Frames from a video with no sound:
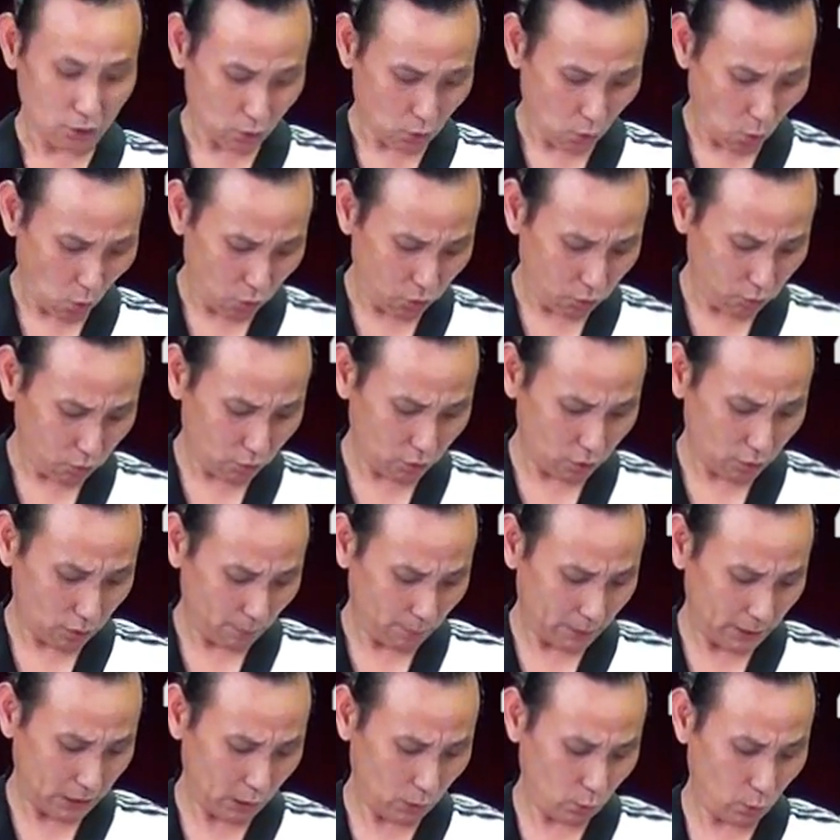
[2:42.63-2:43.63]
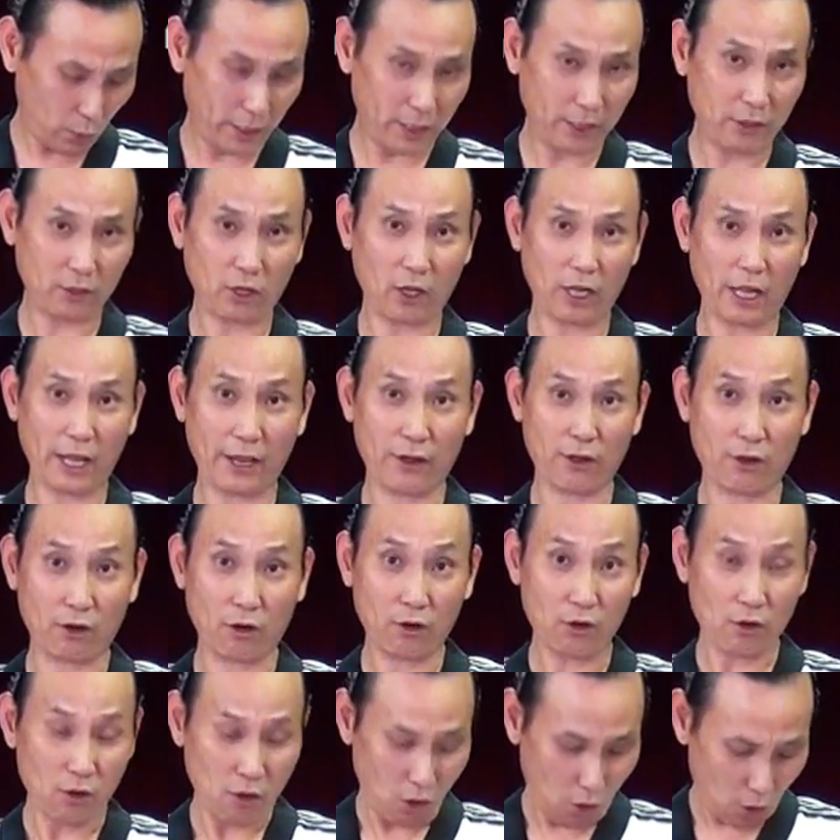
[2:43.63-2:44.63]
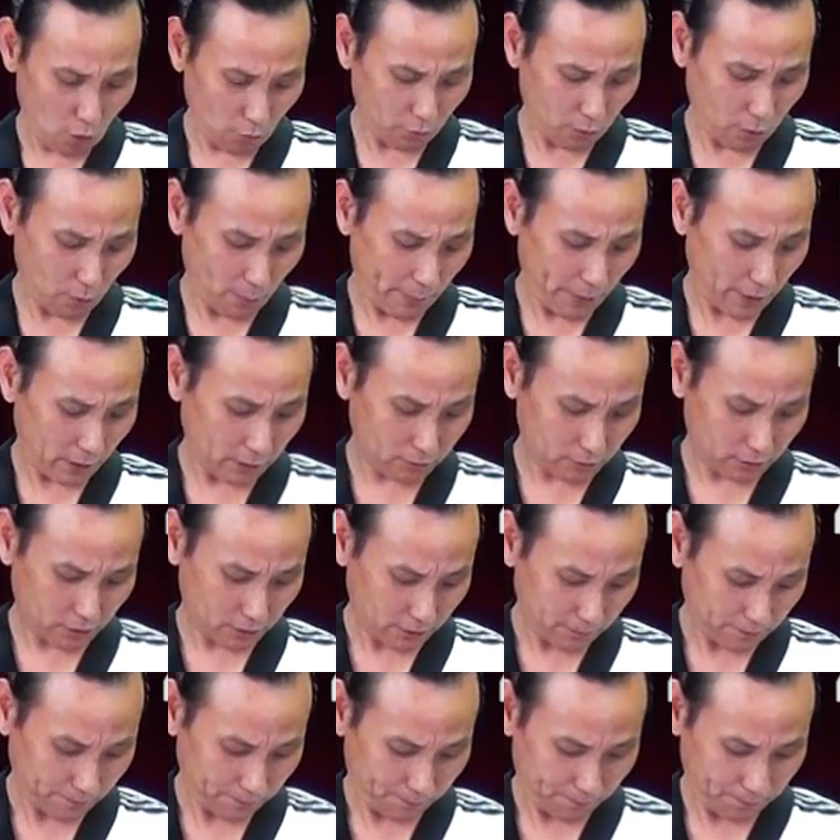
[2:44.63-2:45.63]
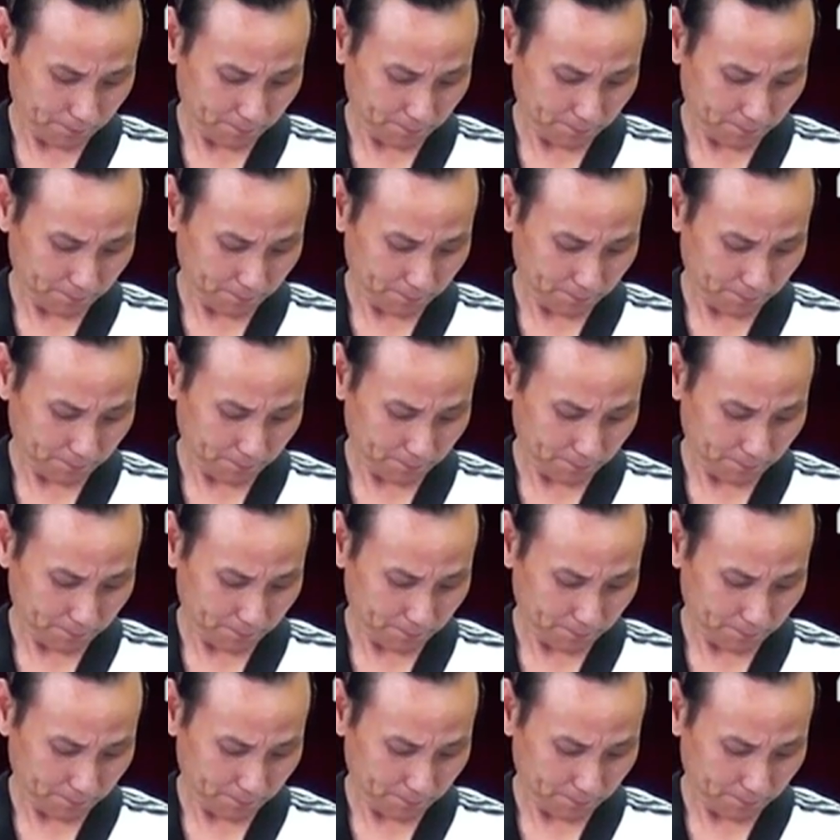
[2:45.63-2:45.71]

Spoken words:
just go through the between the layer of the belt.